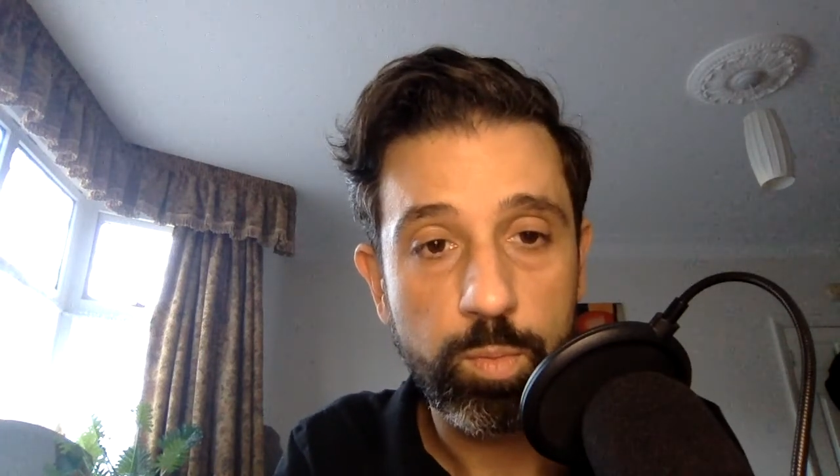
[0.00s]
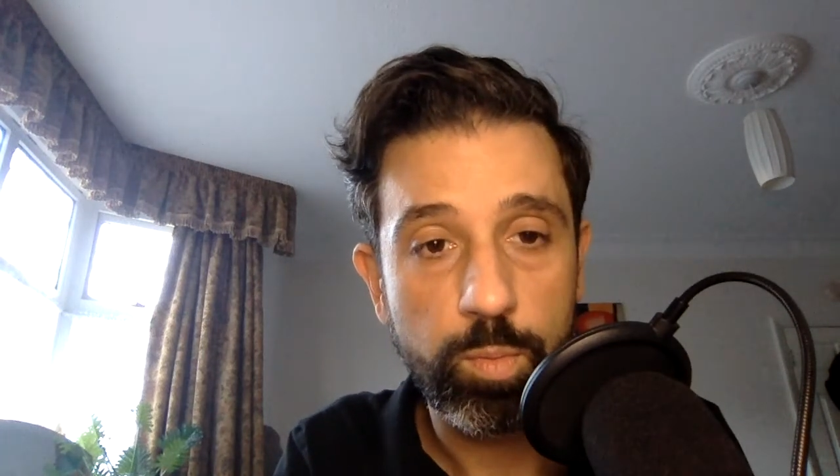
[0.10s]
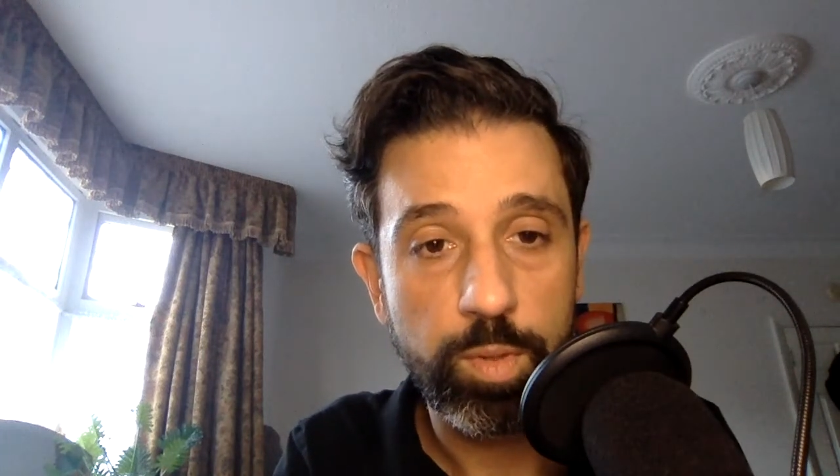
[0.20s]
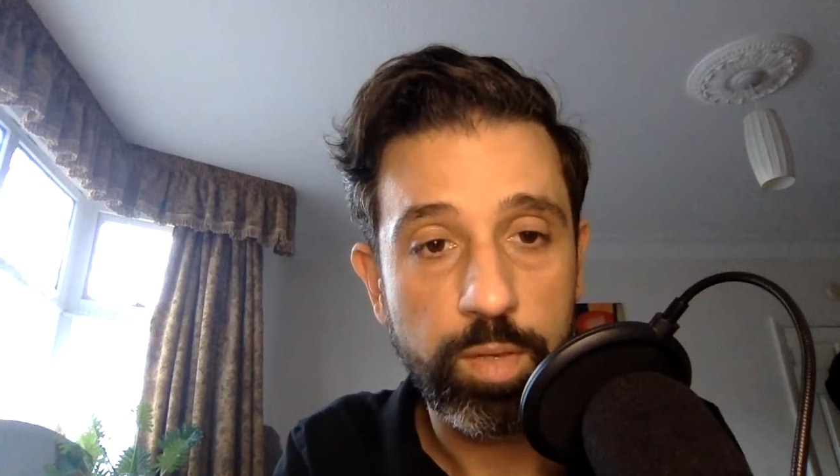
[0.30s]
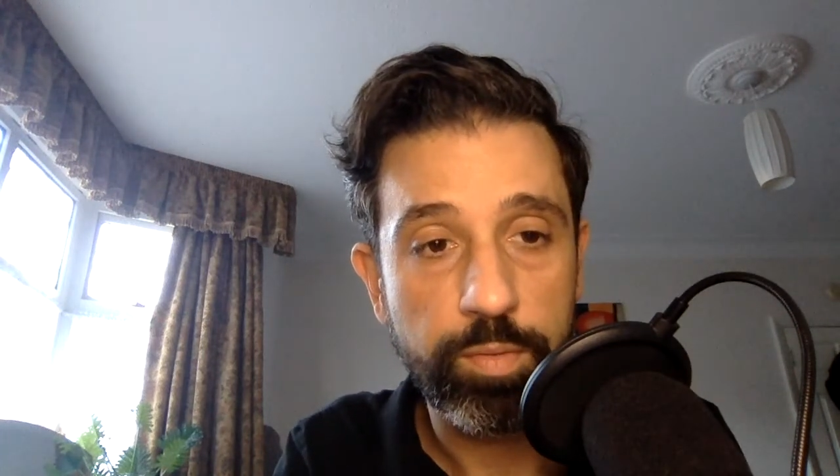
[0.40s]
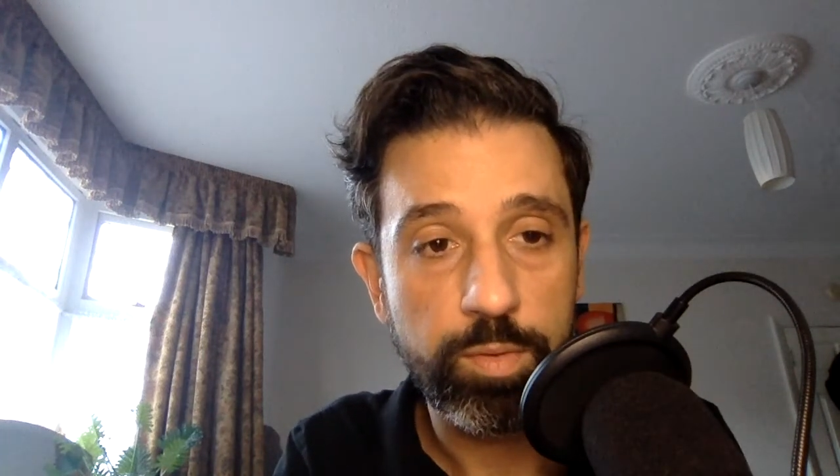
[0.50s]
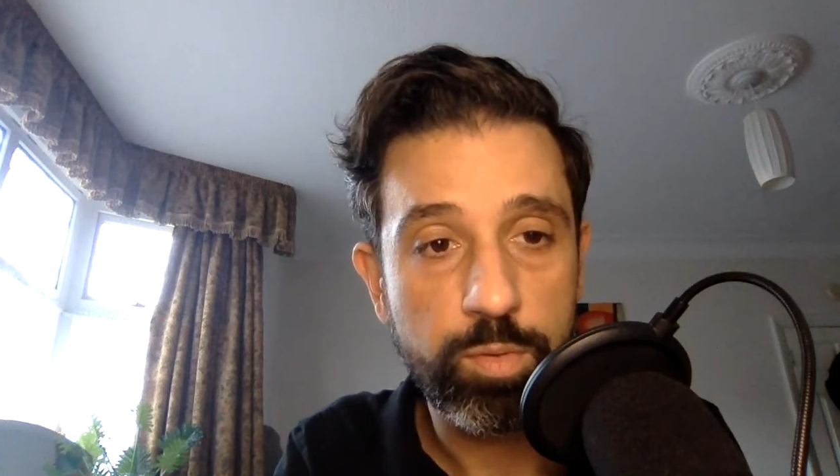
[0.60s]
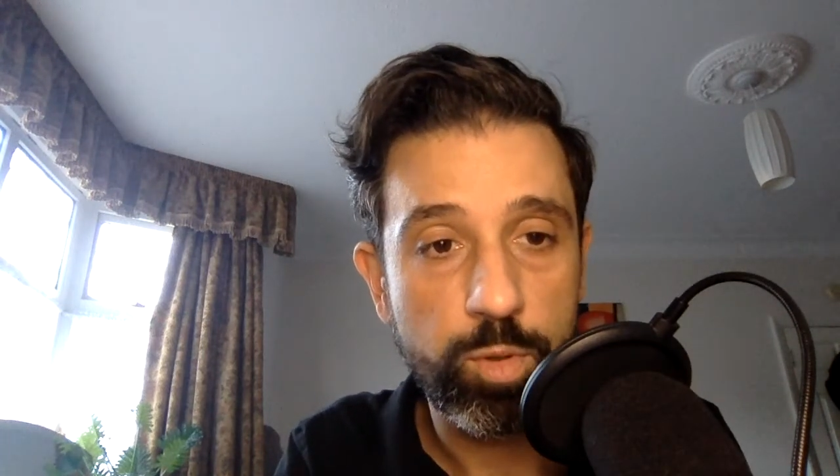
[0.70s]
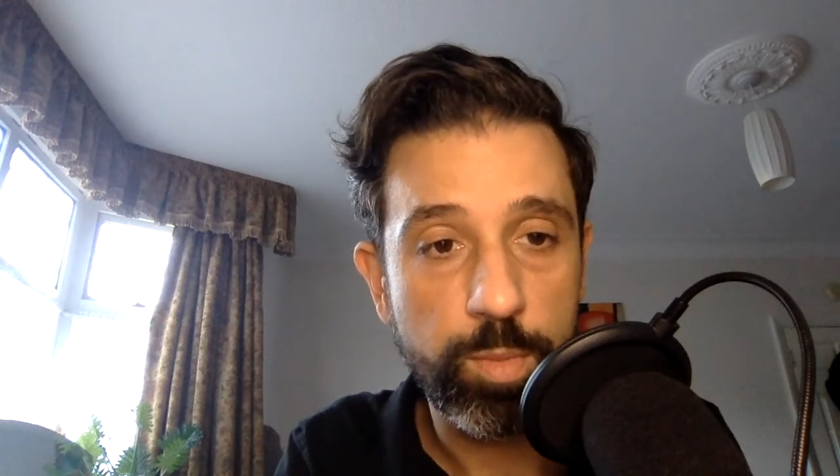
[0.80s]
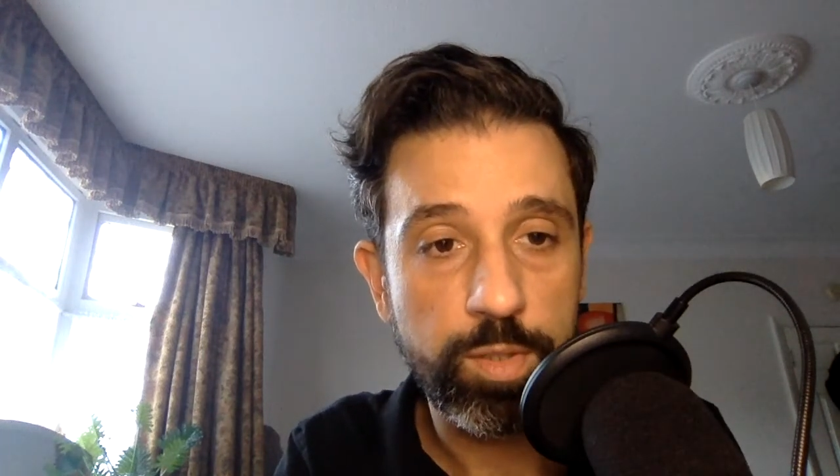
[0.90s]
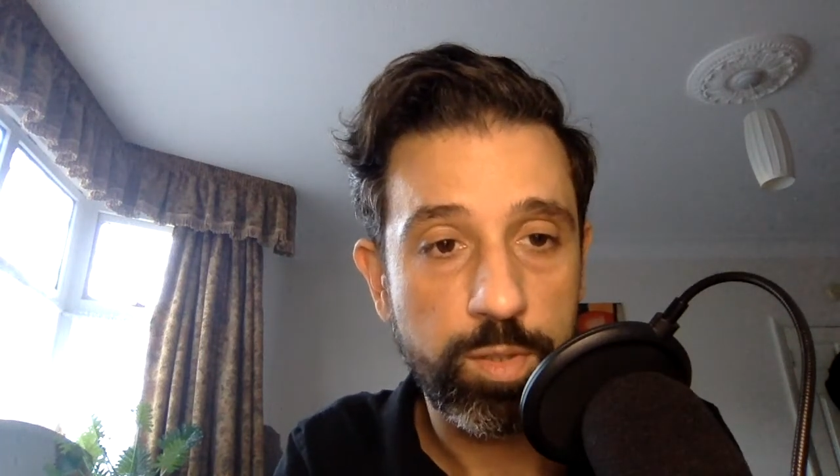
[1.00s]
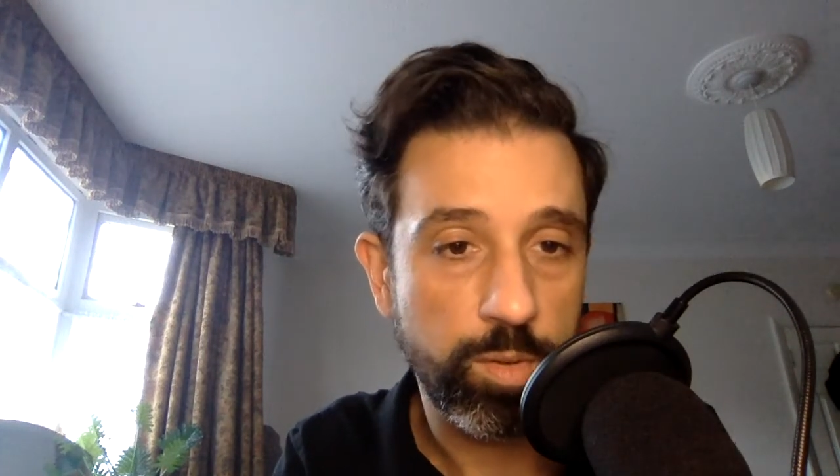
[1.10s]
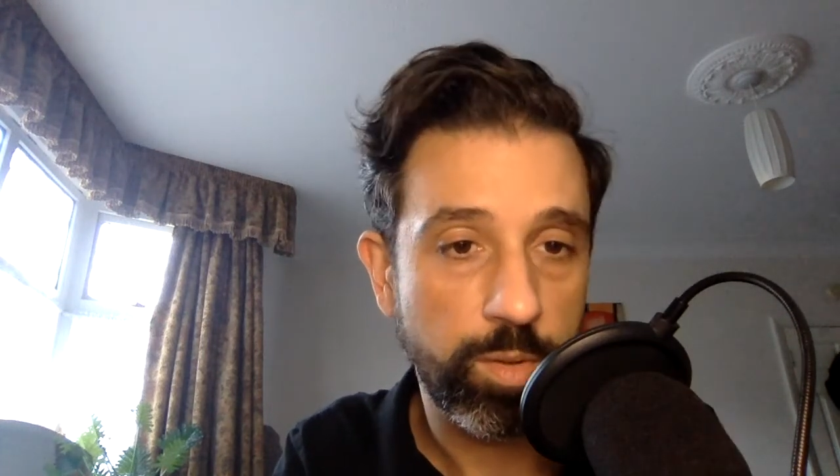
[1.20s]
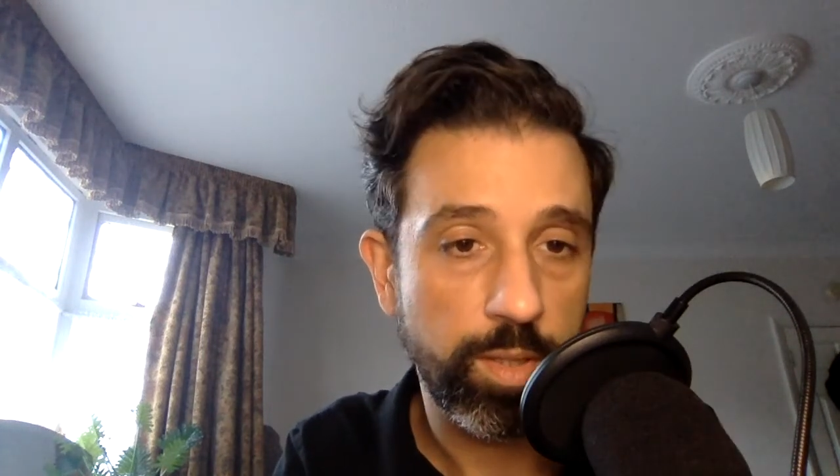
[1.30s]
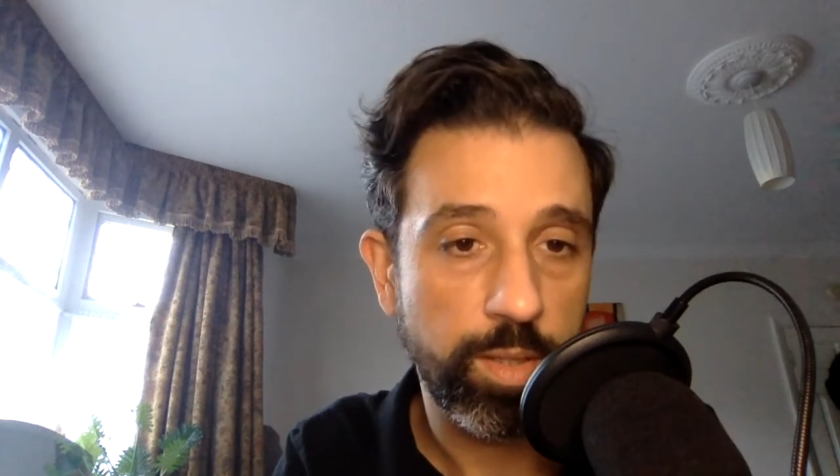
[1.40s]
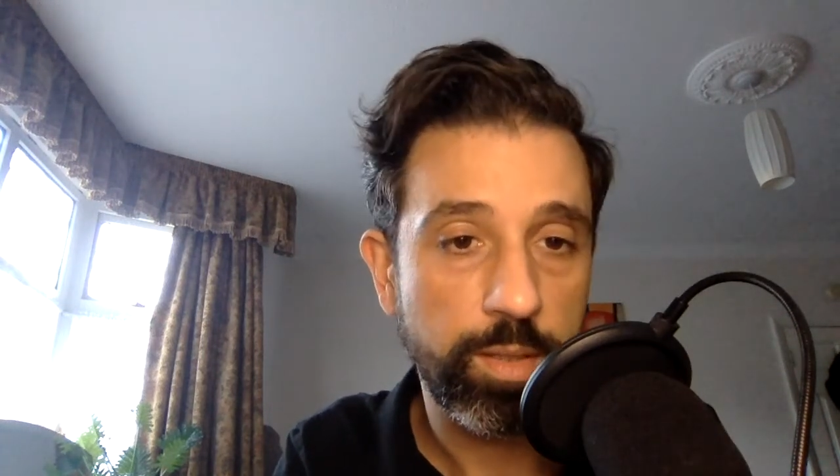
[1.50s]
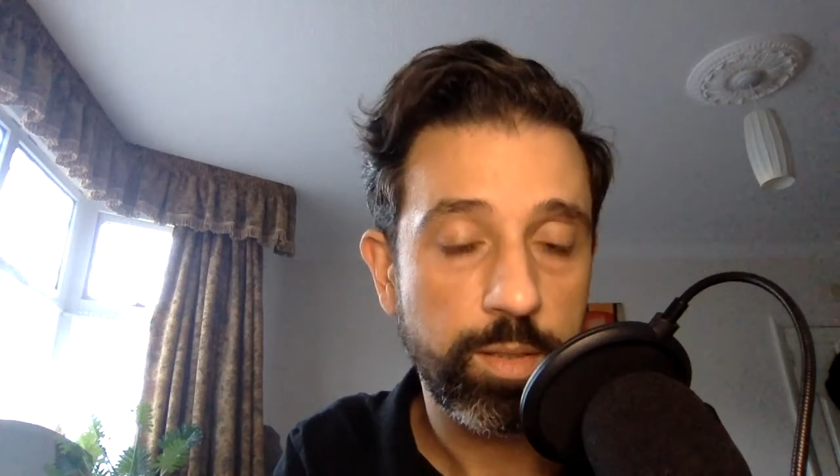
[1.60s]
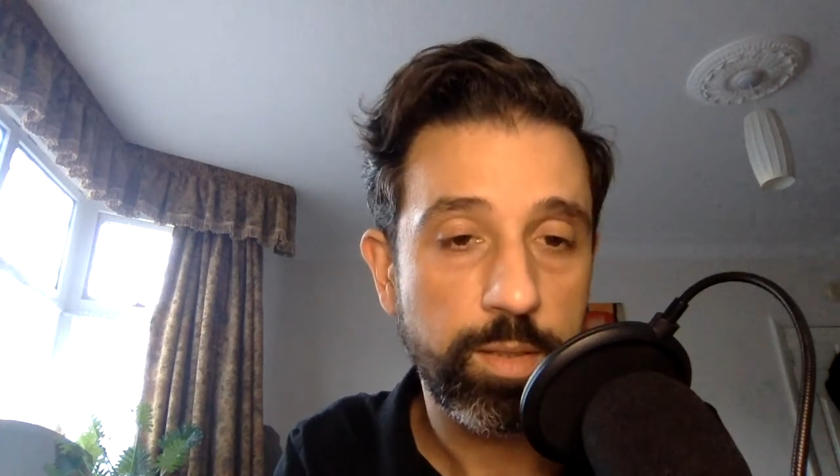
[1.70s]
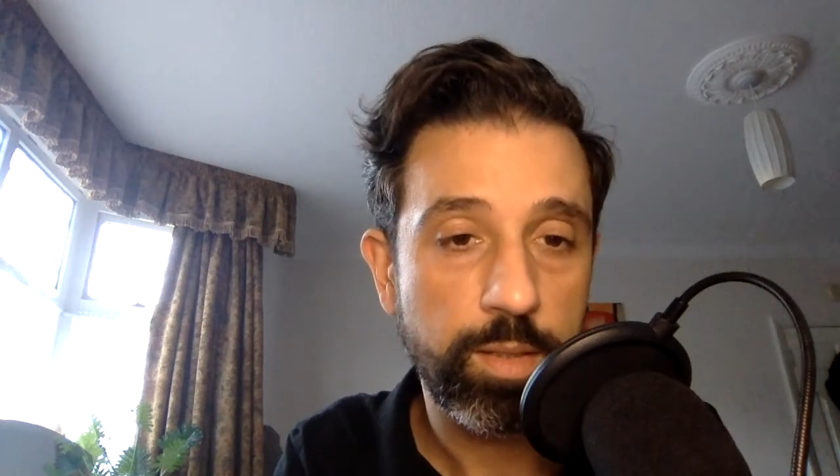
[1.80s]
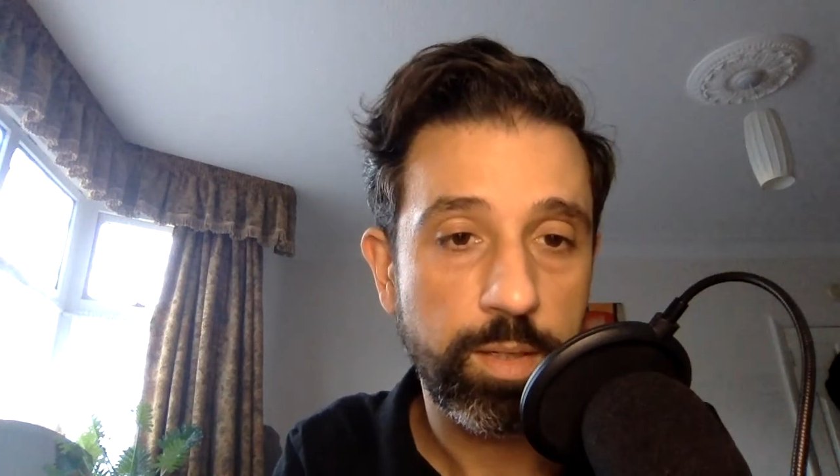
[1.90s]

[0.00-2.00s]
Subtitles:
with having too much stock on hand